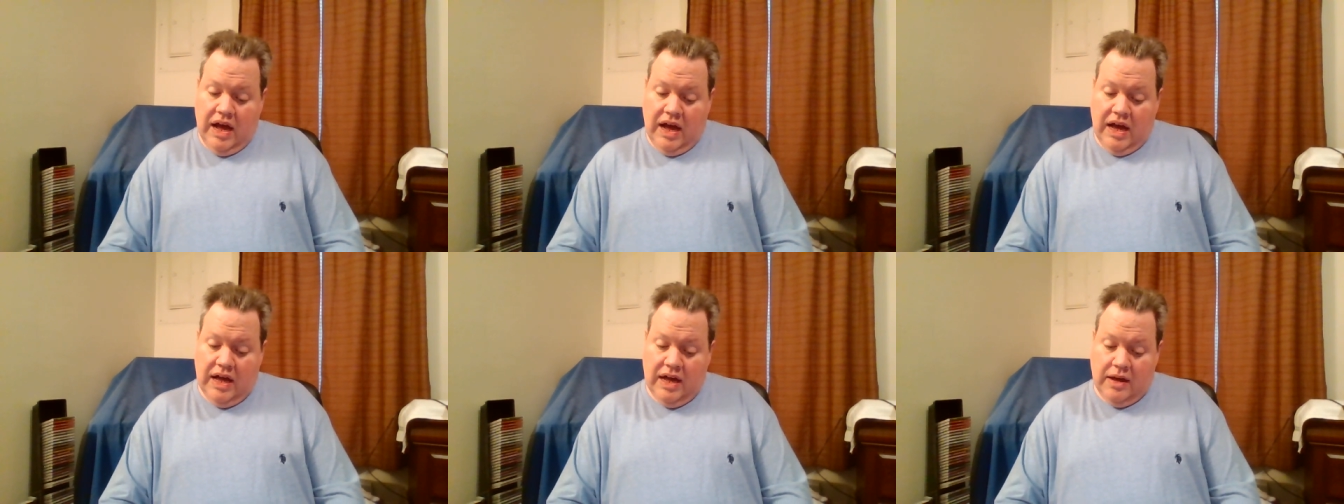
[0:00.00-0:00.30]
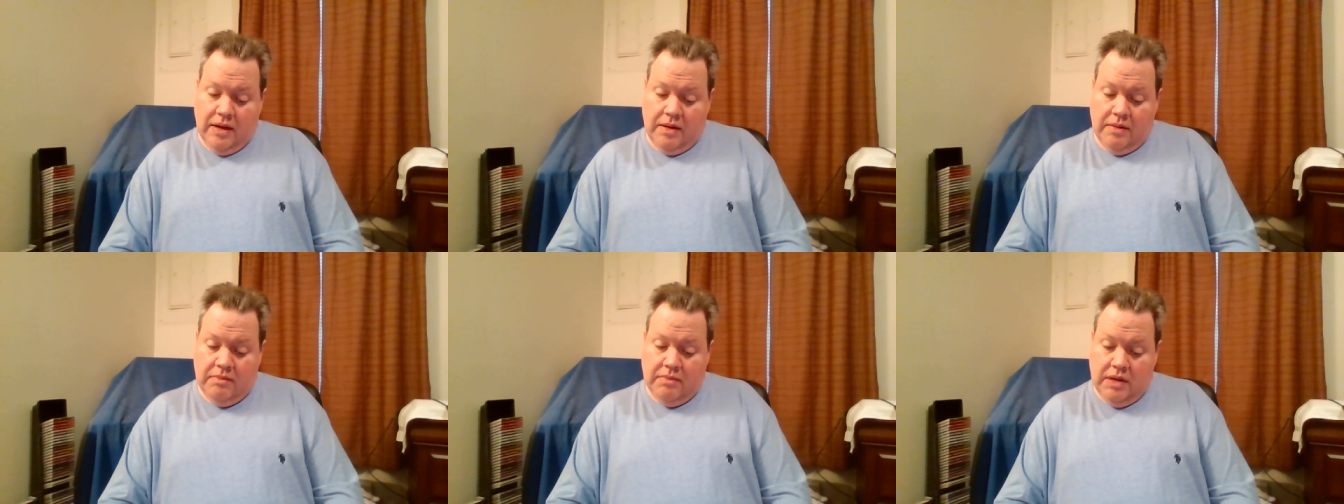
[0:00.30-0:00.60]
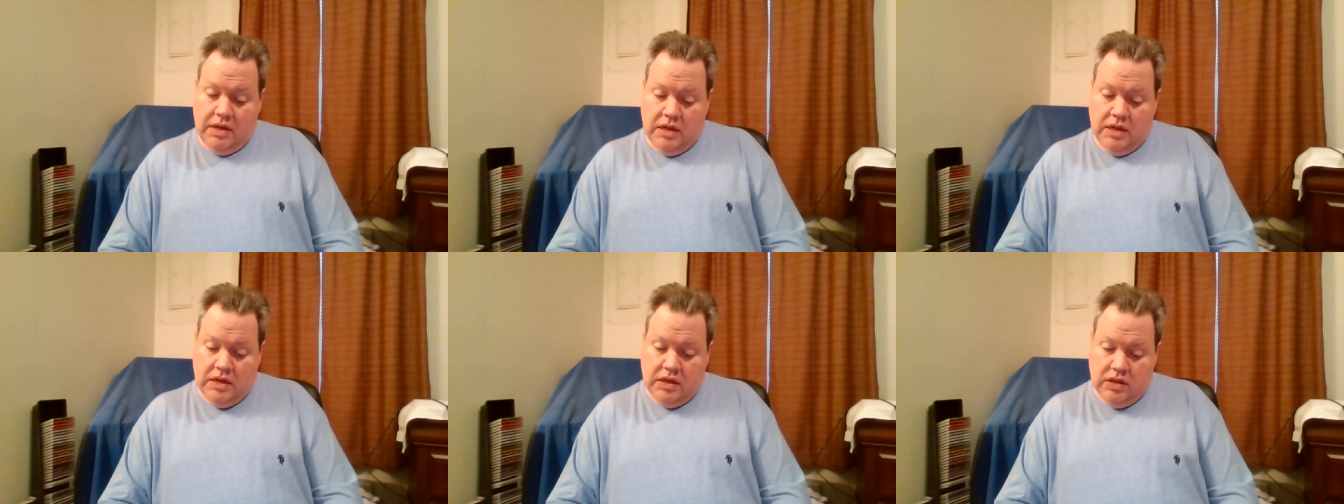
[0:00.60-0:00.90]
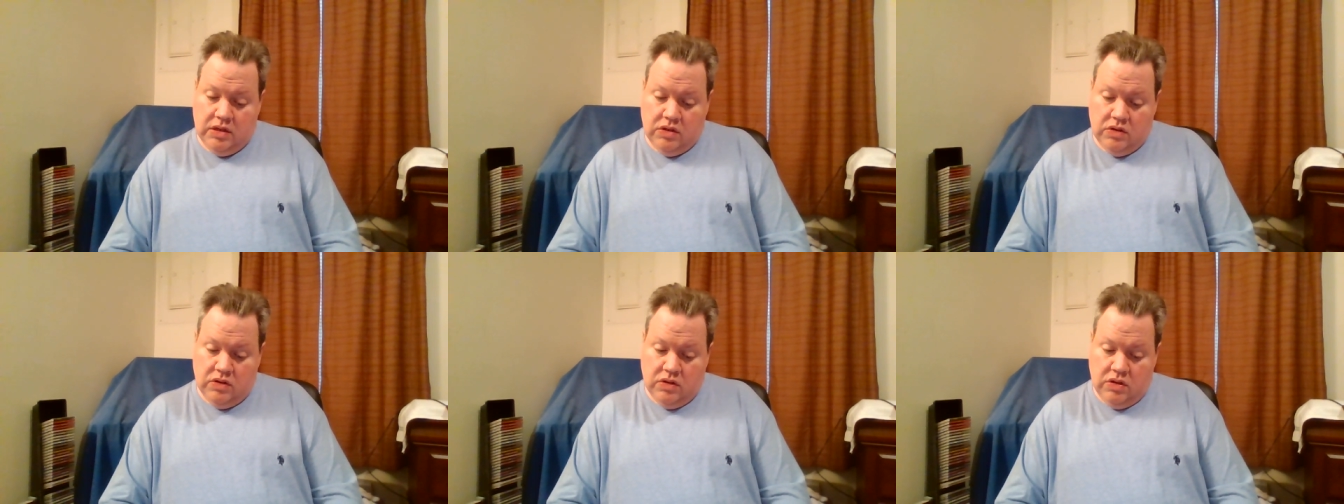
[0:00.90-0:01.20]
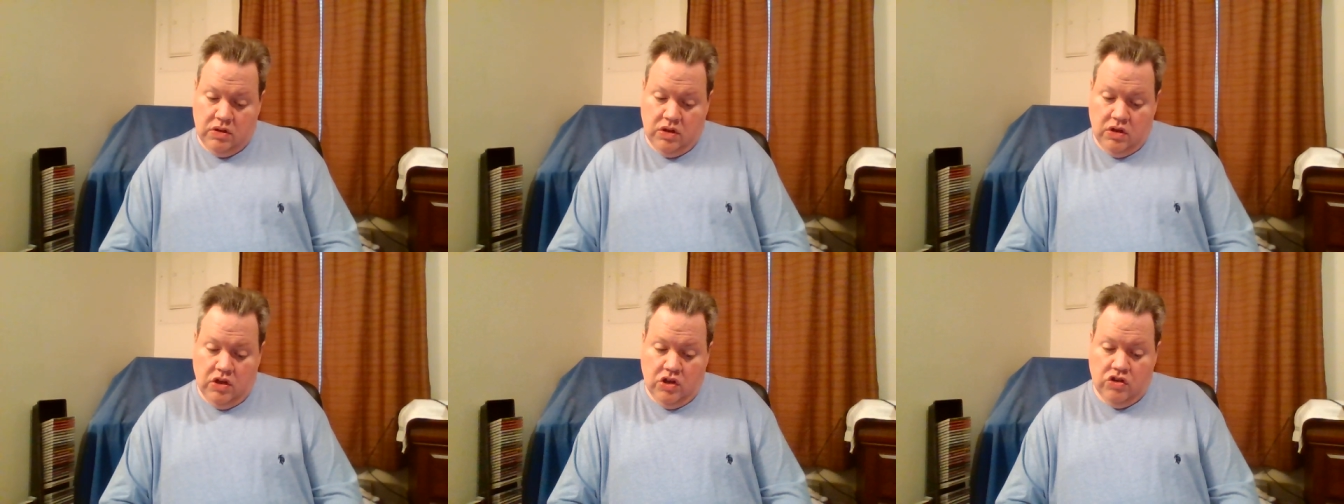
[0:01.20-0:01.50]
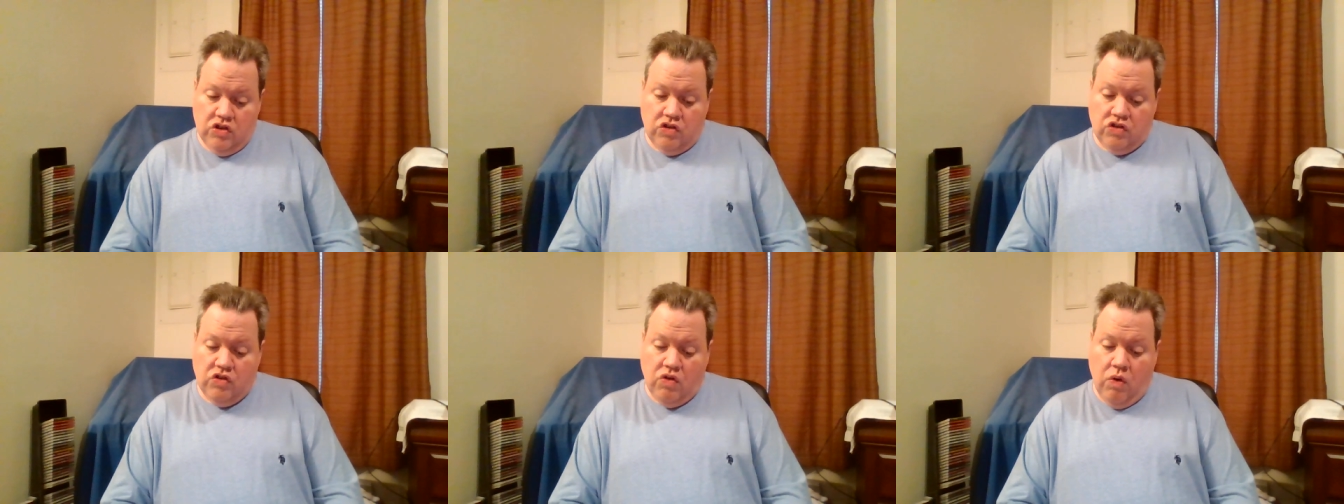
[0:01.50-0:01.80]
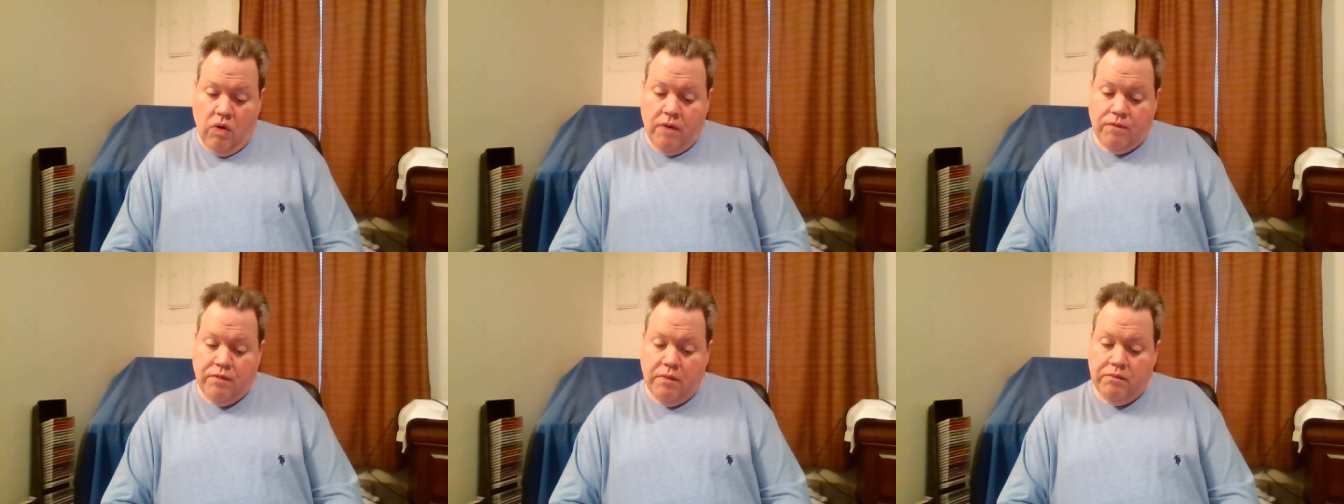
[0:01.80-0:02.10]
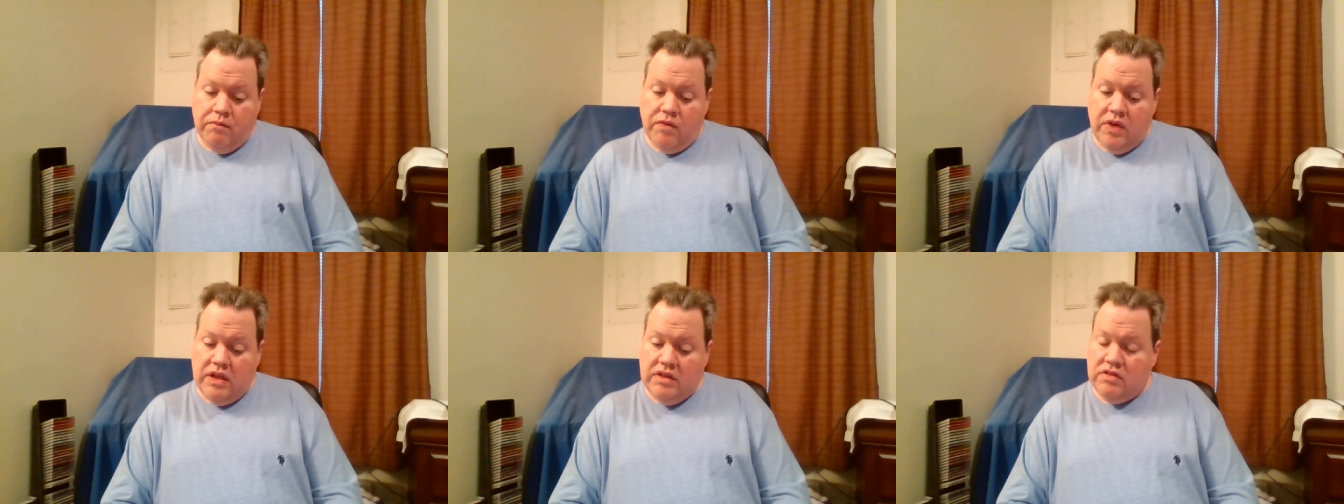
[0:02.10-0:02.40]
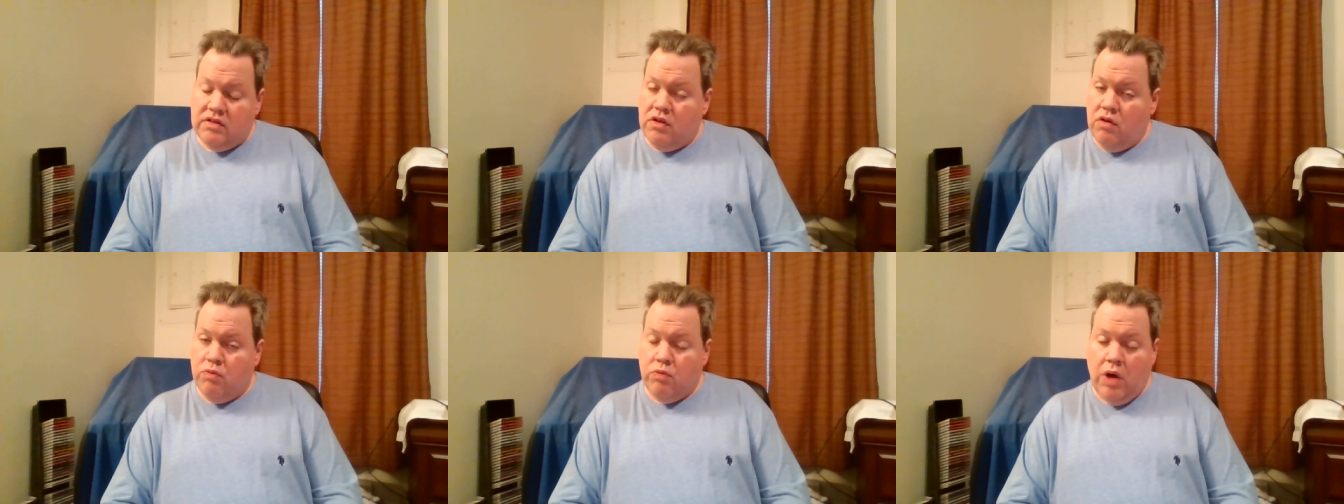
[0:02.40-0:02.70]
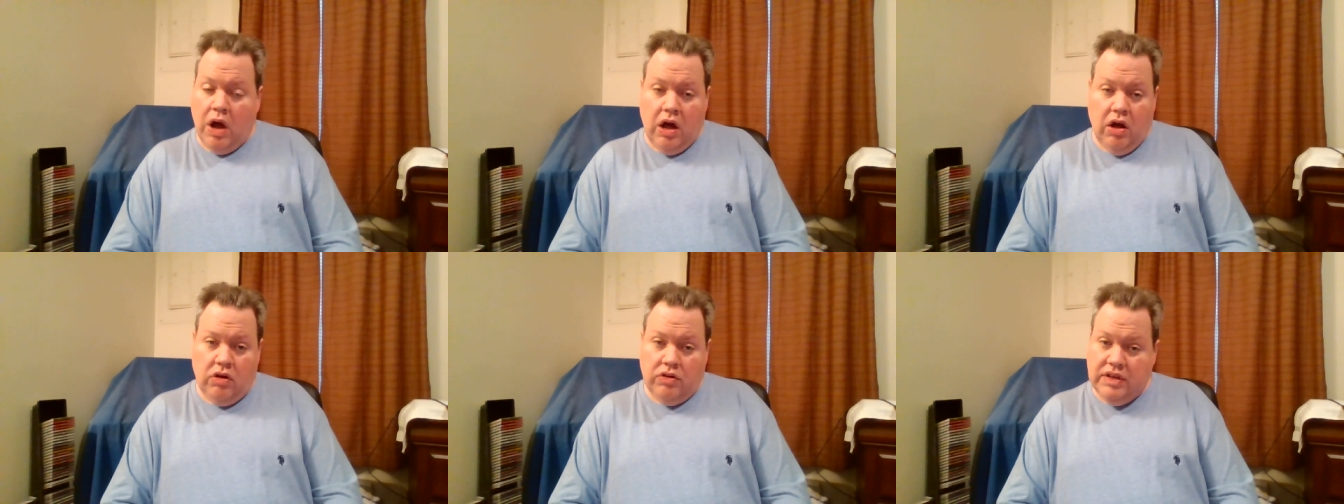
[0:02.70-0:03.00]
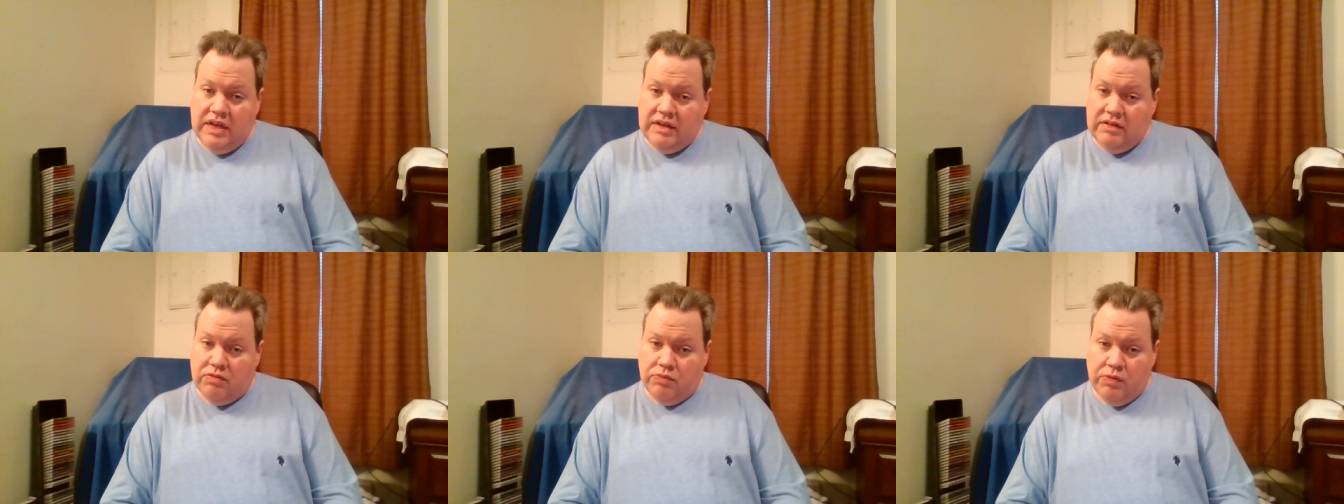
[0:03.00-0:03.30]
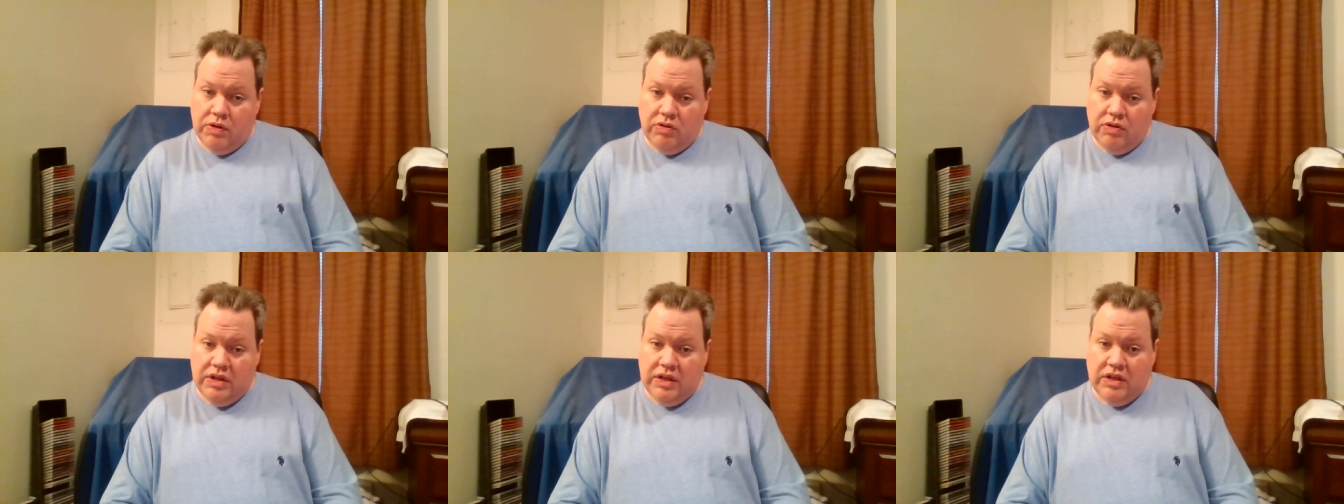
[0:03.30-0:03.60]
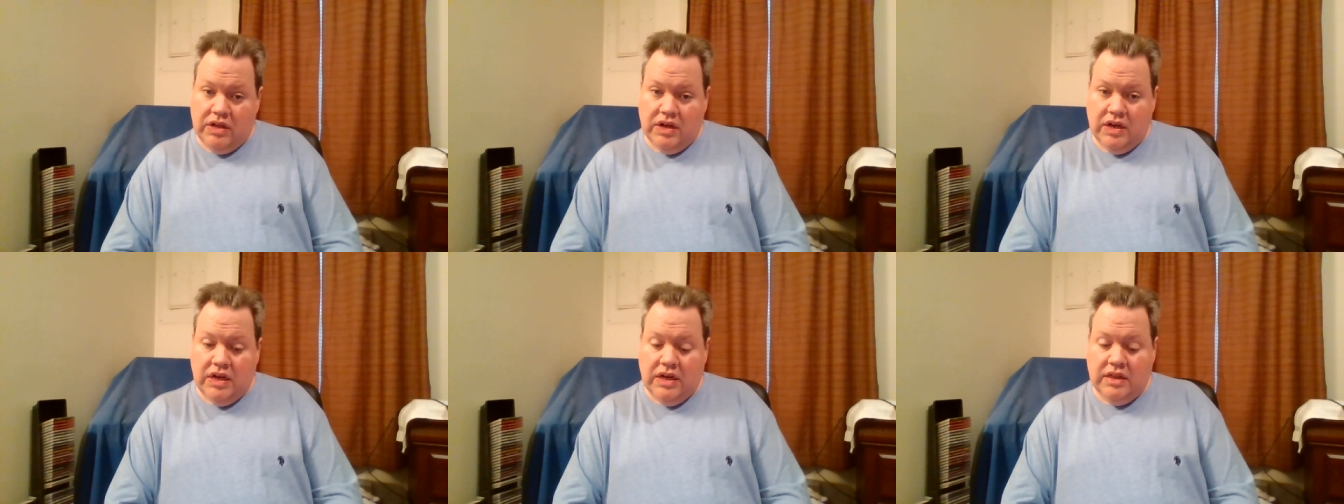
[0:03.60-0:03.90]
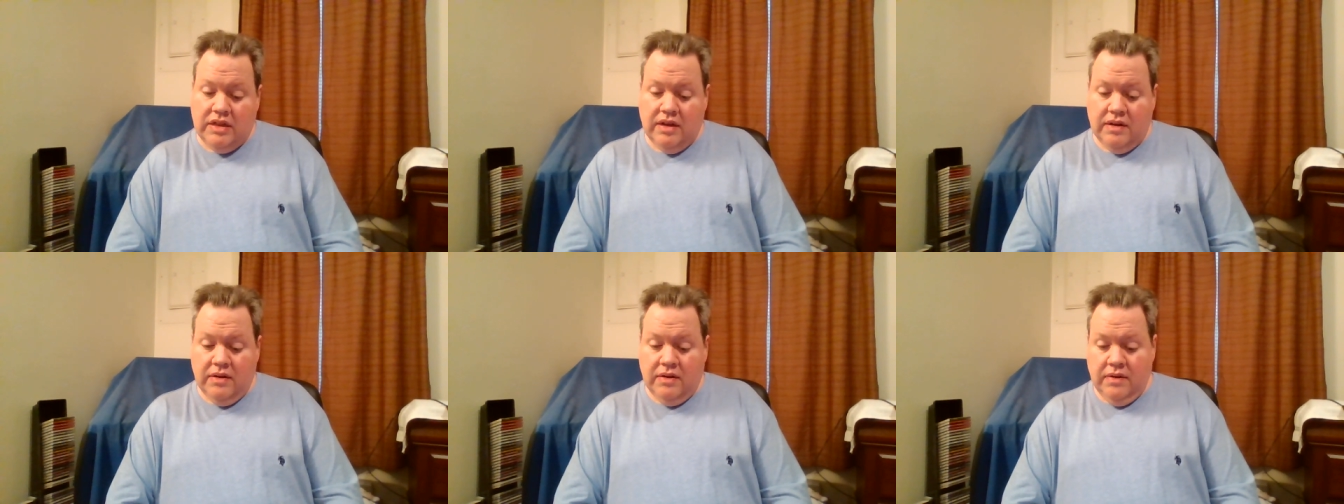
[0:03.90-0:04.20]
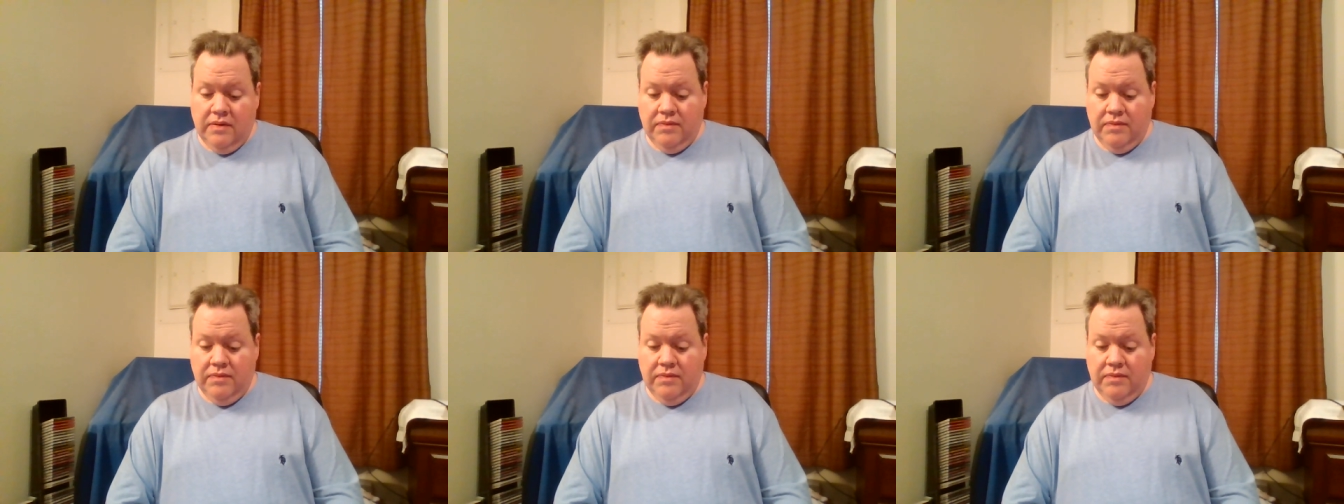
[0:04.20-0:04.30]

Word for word: Um, the score from Vince Guaraldi is really good.